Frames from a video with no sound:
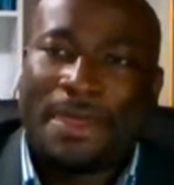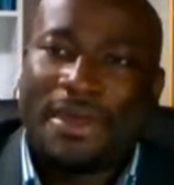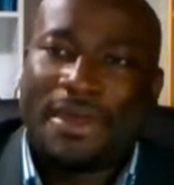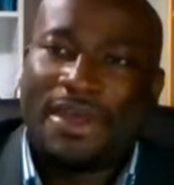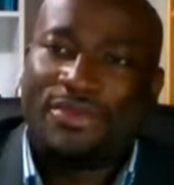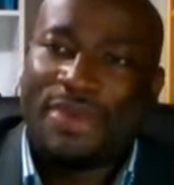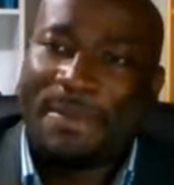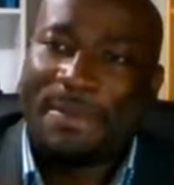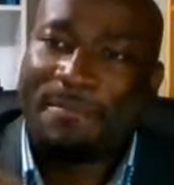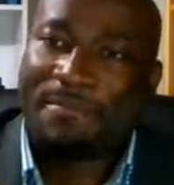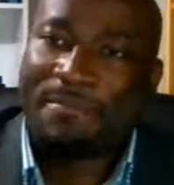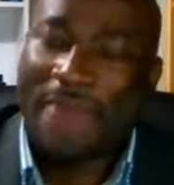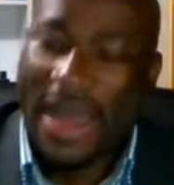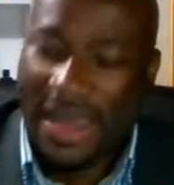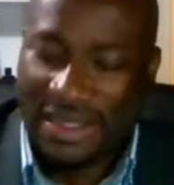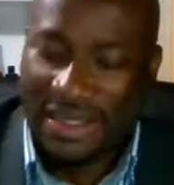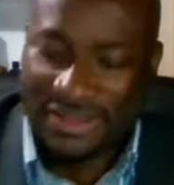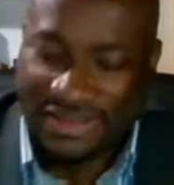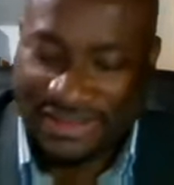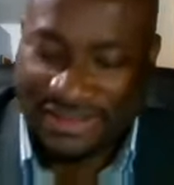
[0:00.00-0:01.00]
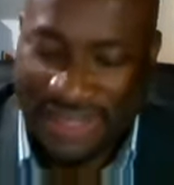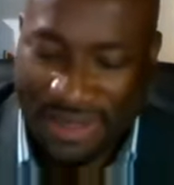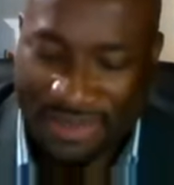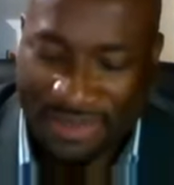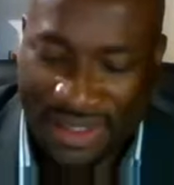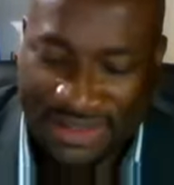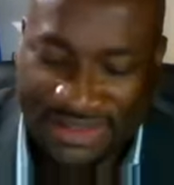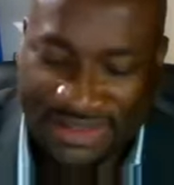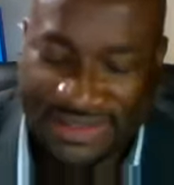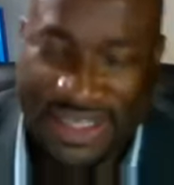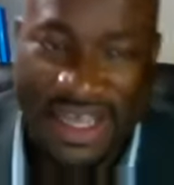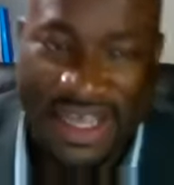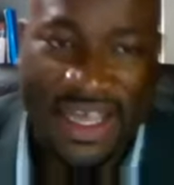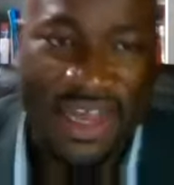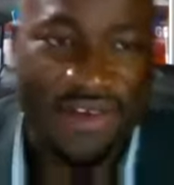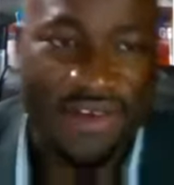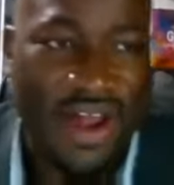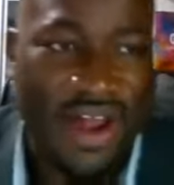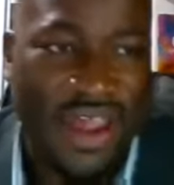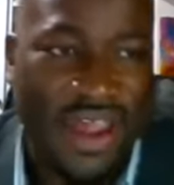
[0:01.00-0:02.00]
He reminds them in
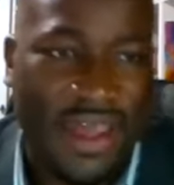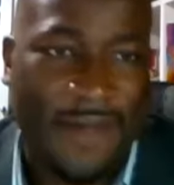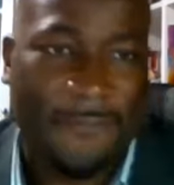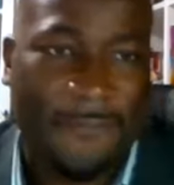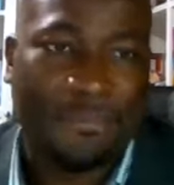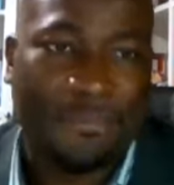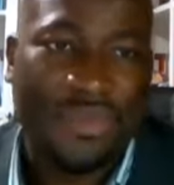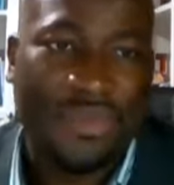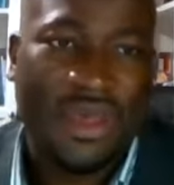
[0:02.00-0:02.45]
Zechariah,